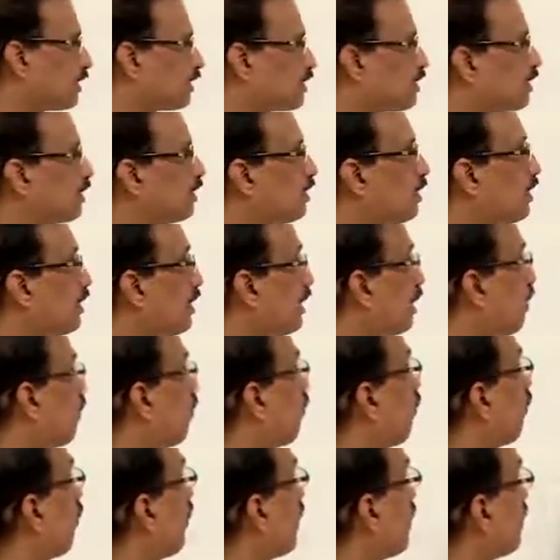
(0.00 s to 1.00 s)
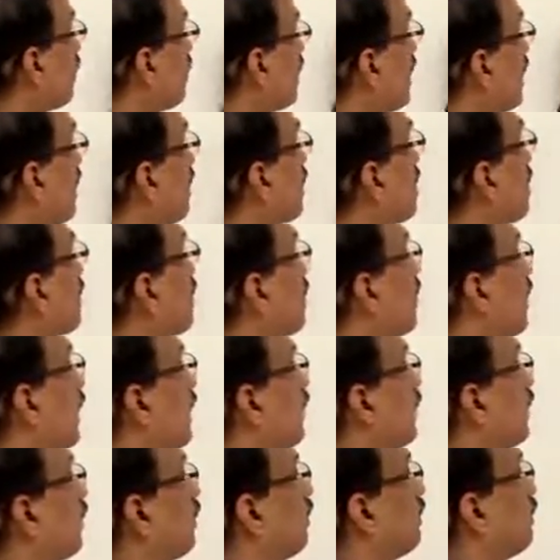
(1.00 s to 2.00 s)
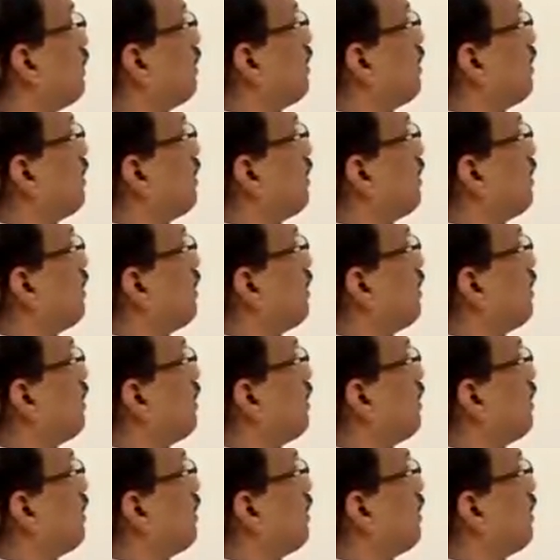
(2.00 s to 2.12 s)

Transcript: Now what we have to find out? The